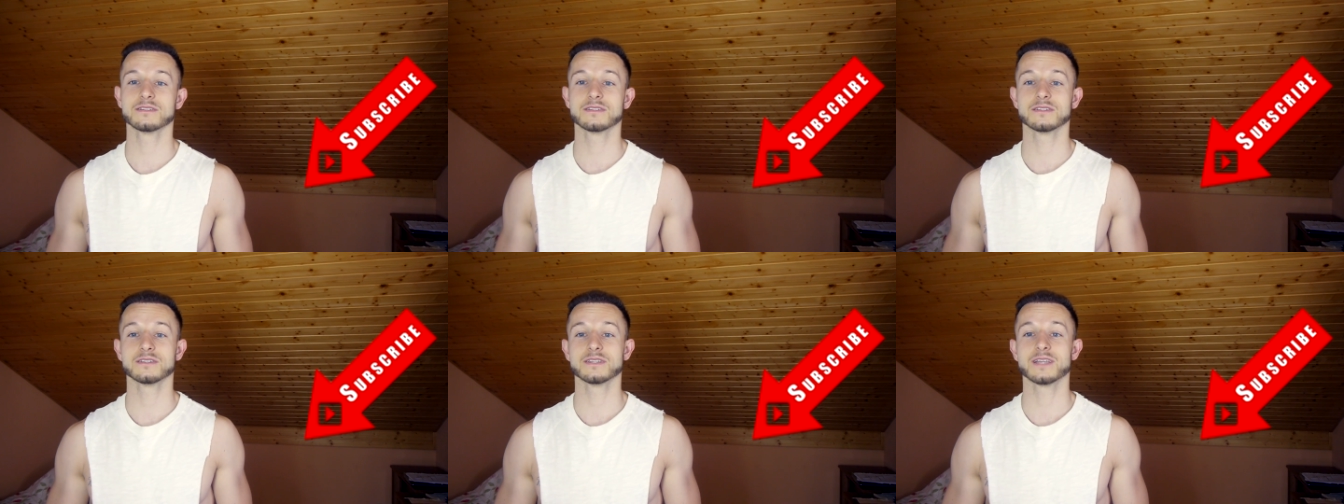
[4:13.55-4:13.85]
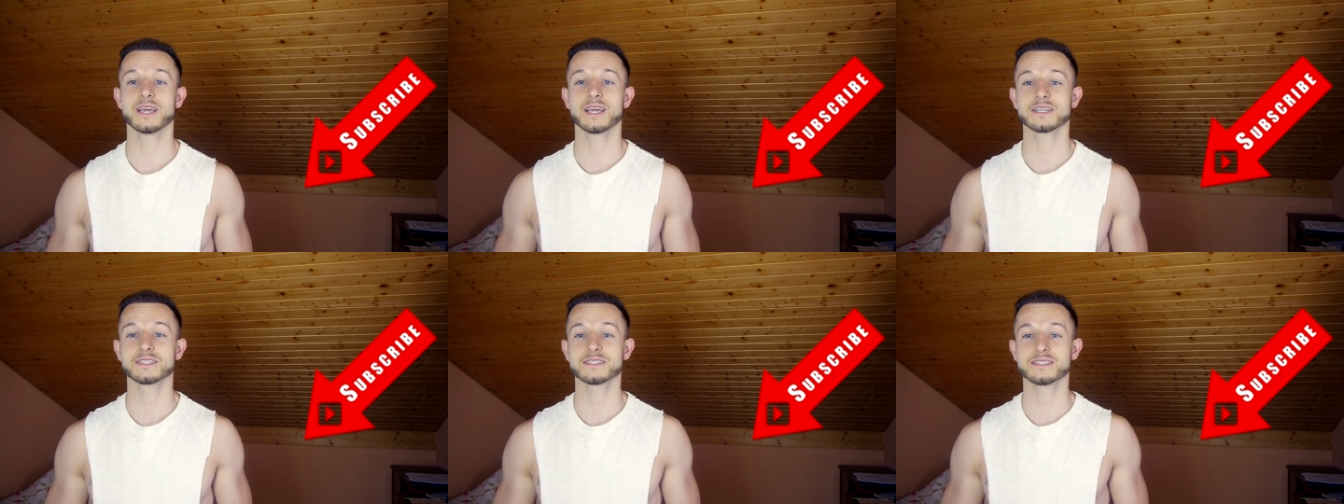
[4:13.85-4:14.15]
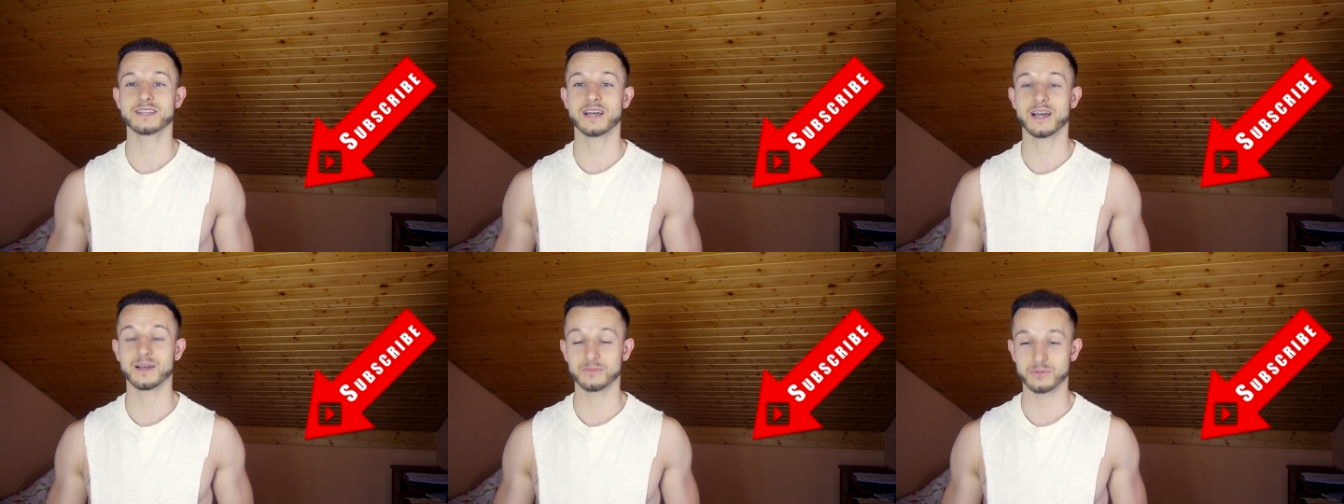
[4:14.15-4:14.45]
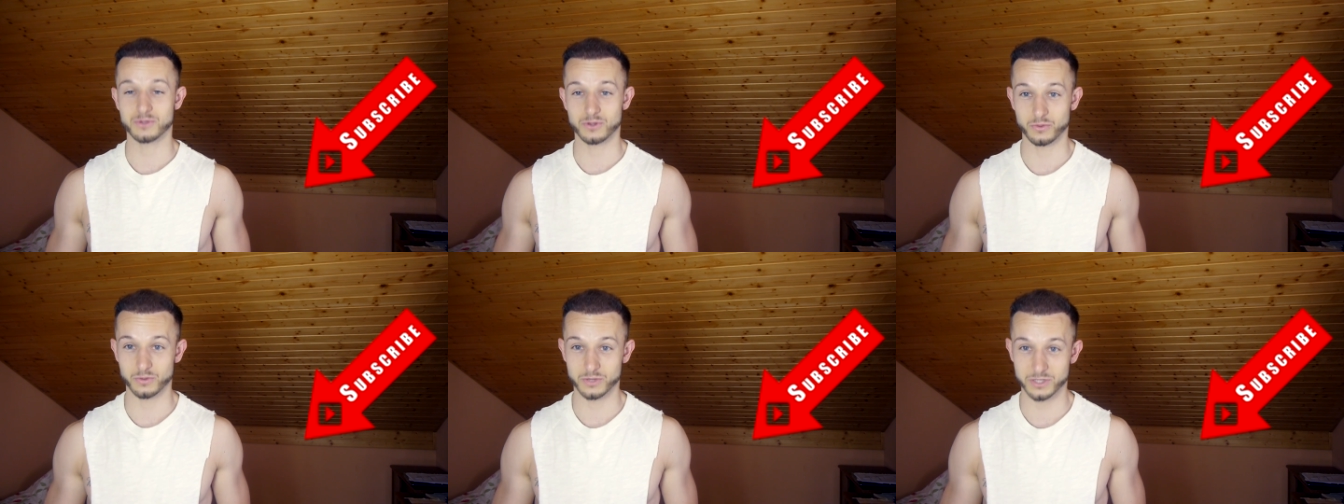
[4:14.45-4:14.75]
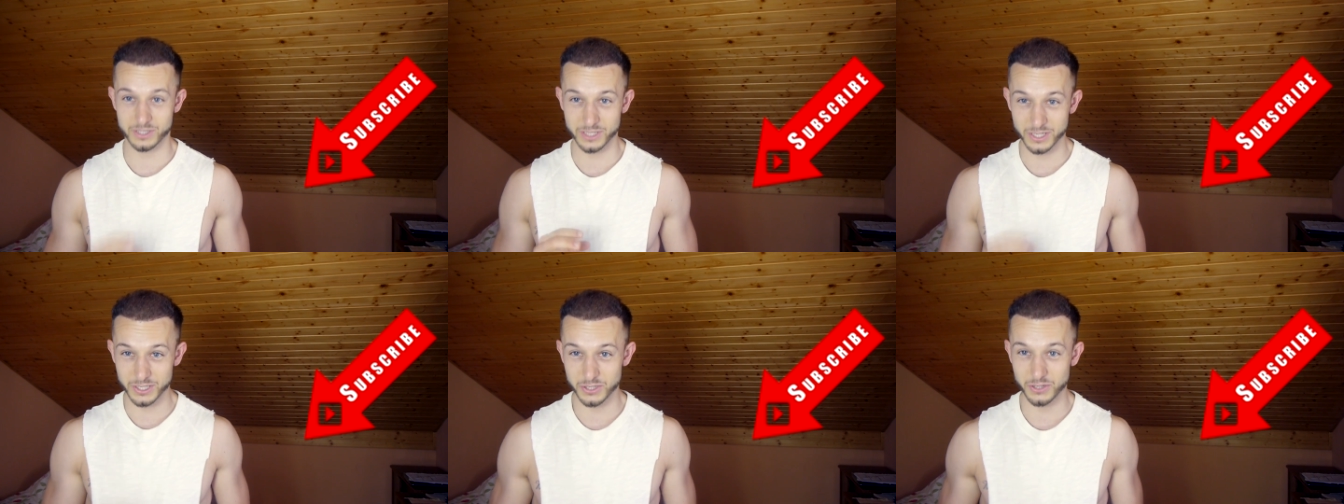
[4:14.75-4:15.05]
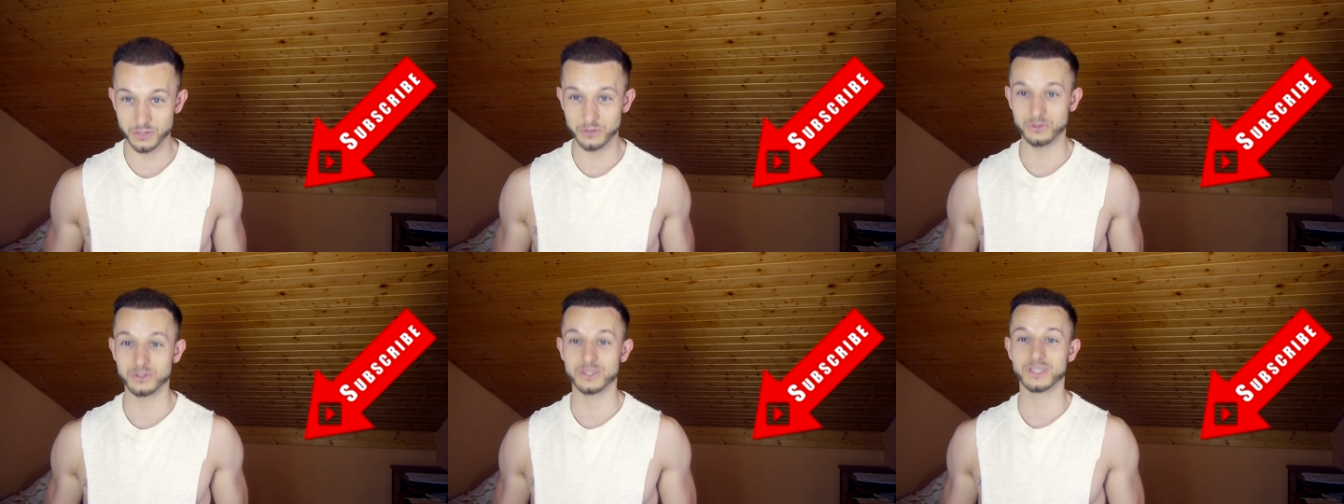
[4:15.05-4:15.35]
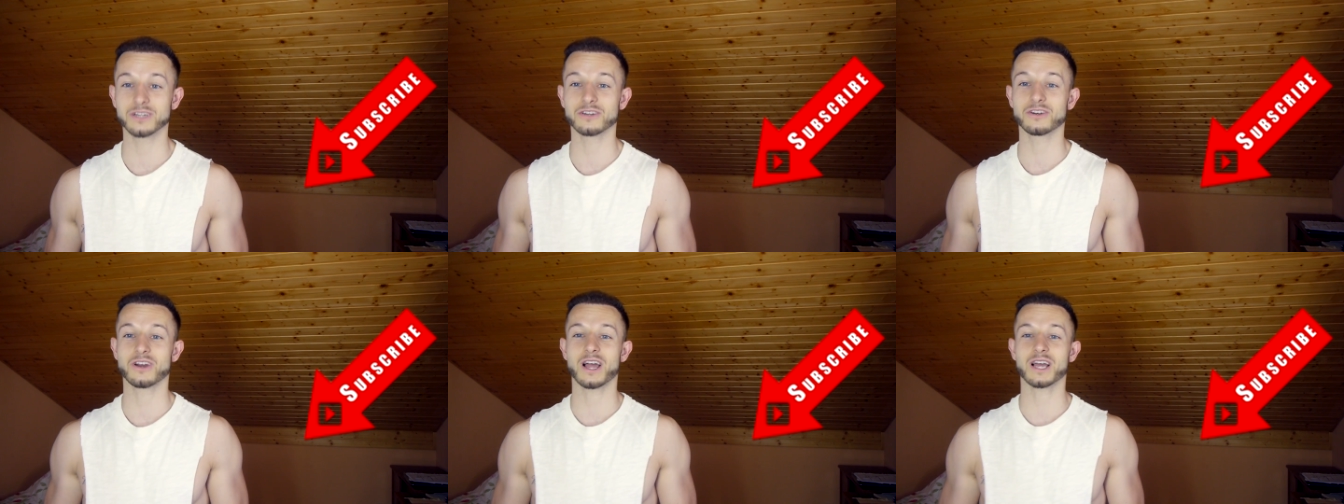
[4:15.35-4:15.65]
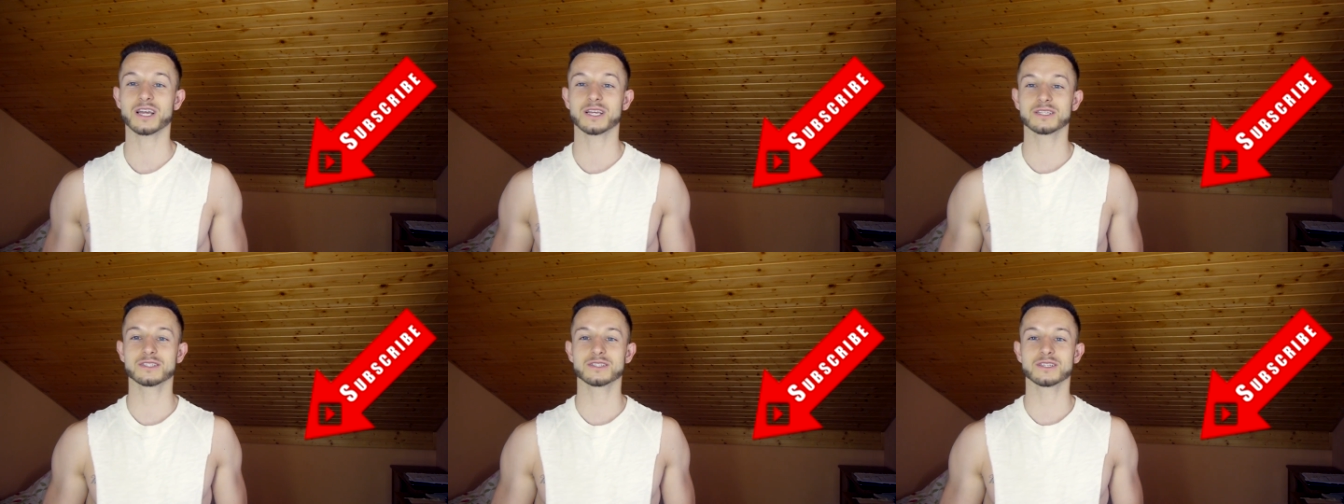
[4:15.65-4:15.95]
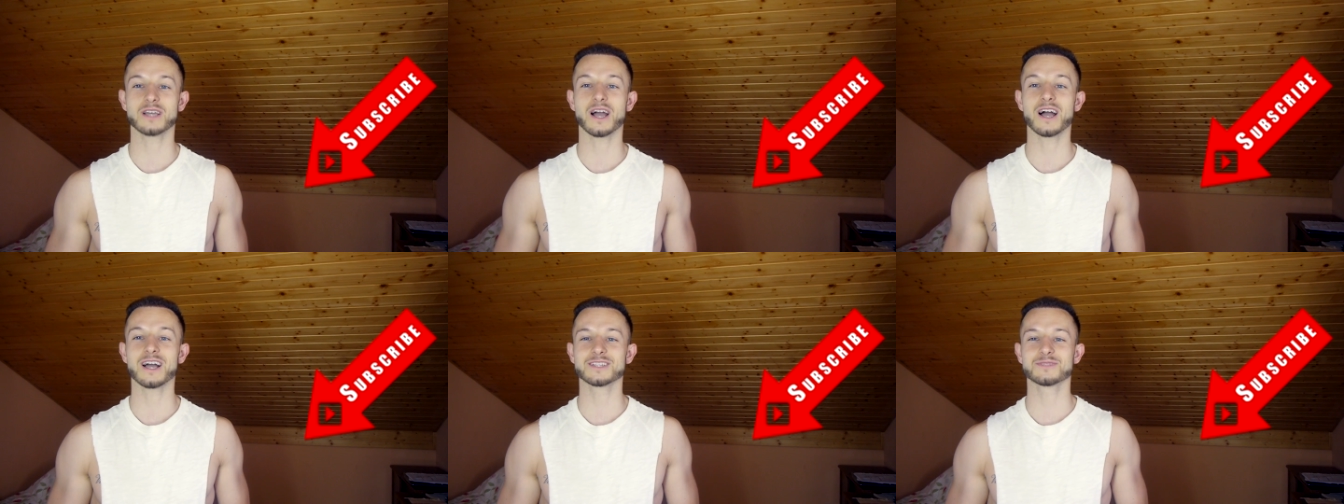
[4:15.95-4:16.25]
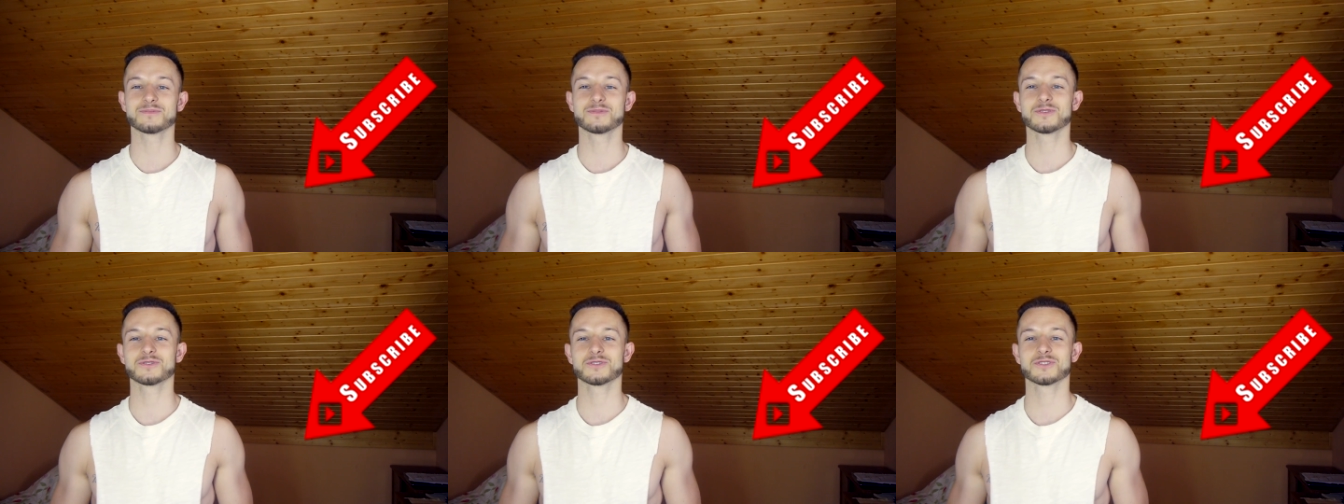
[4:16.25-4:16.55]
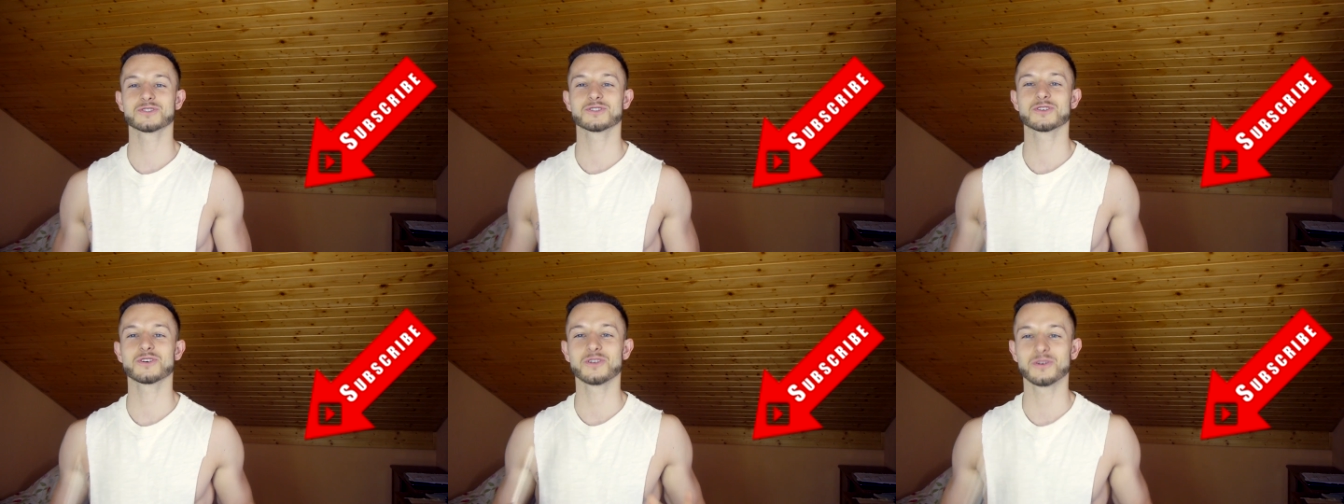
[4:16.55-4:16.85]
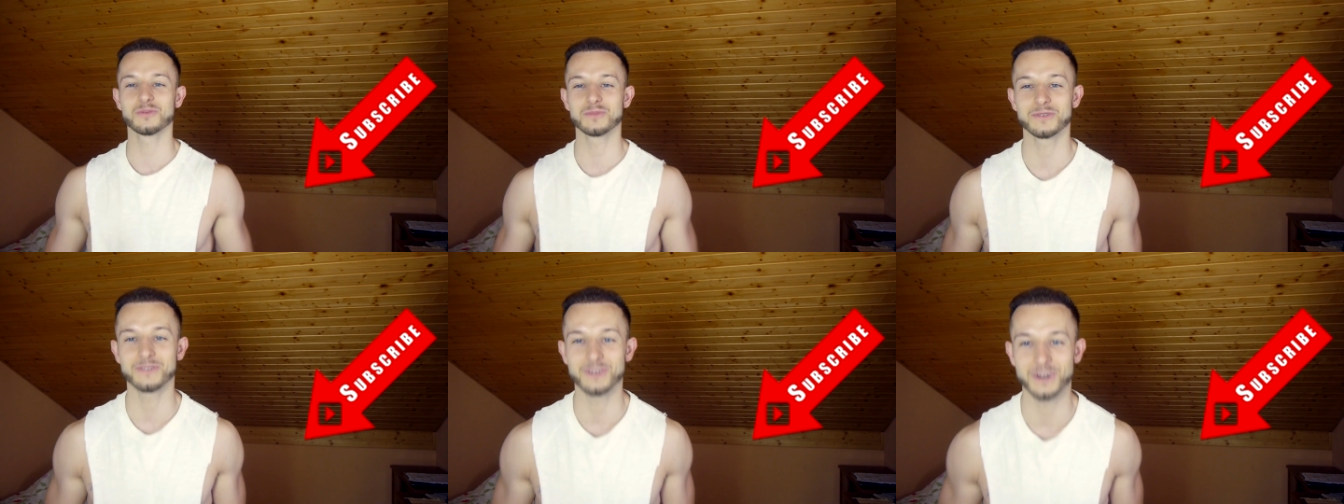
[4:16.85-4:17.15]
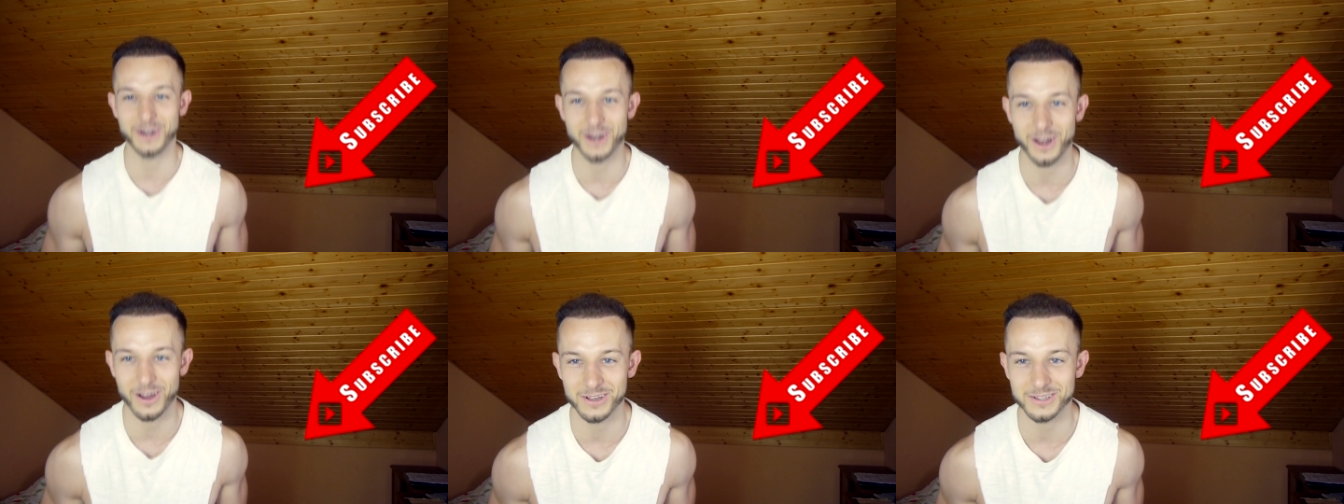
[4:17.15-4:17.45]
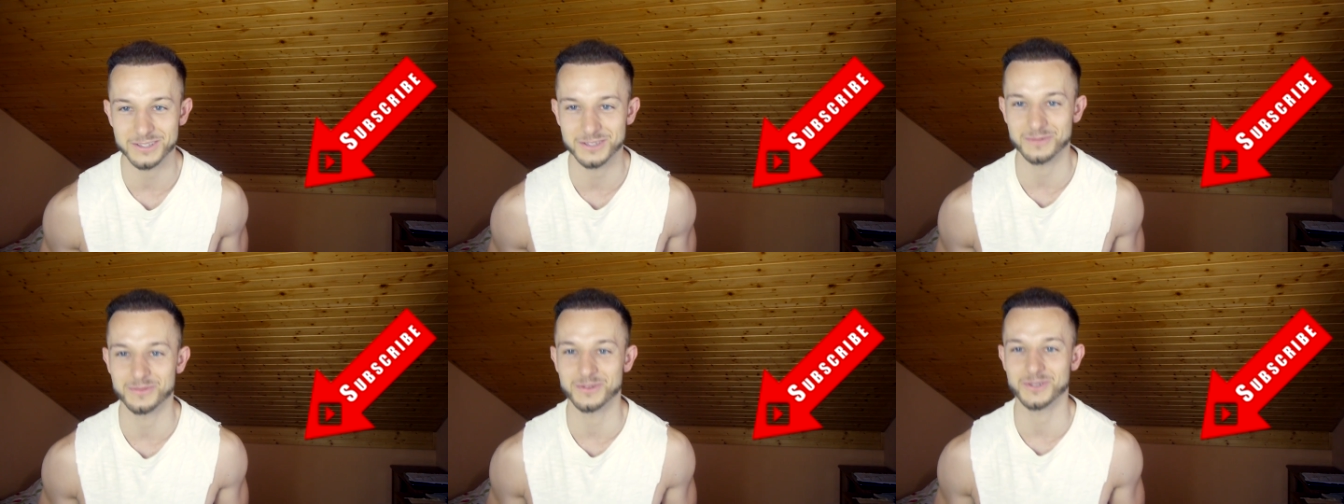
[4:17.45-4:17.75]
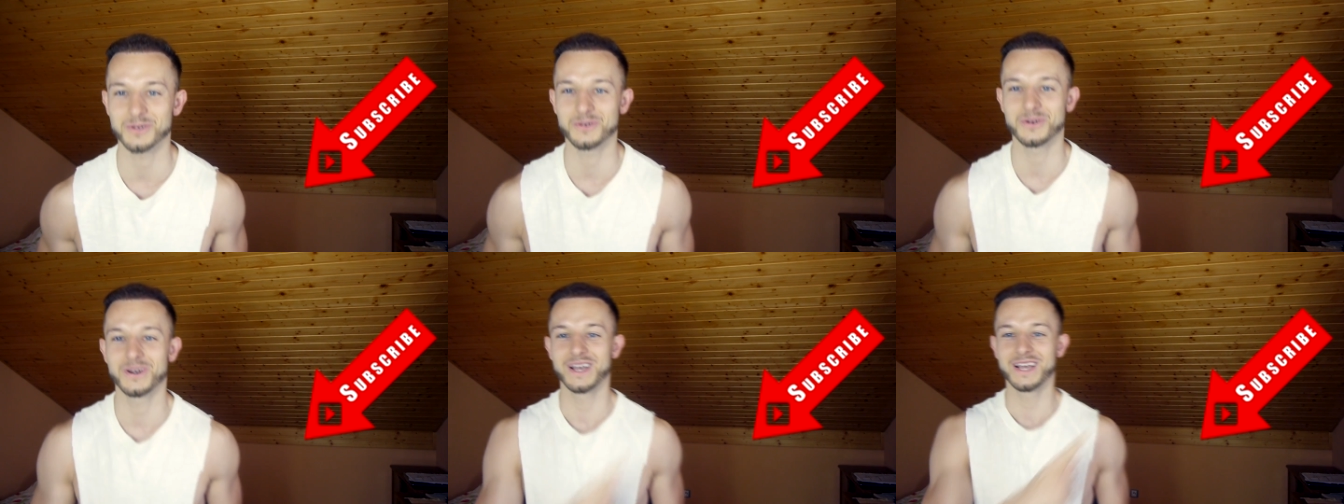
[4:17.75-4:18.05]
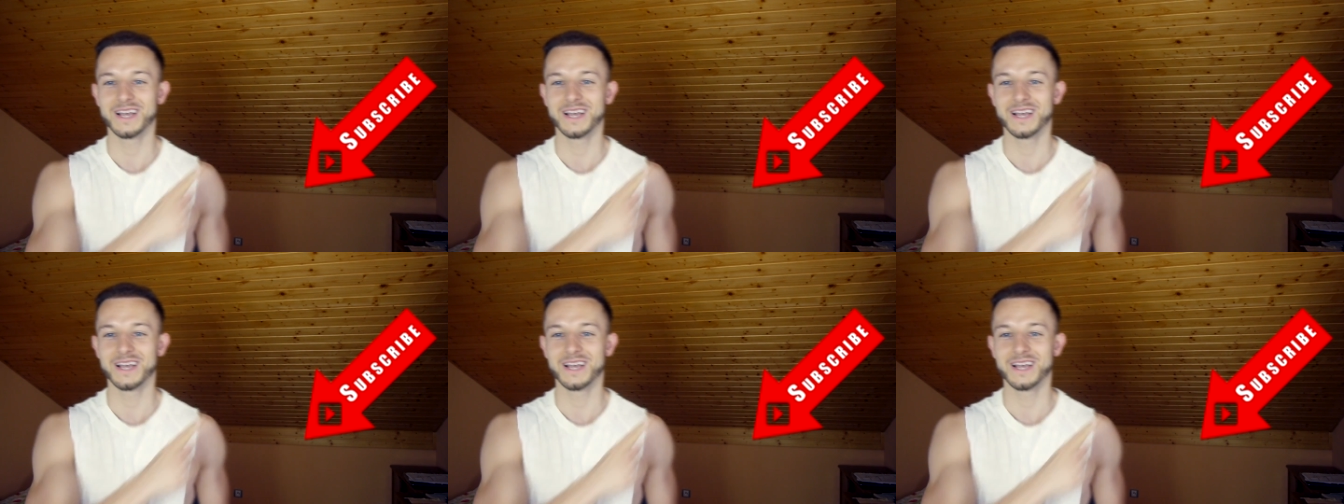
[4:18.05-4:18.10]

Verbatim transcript: the next time so stay tuned here guys because it's gonna be very awesome so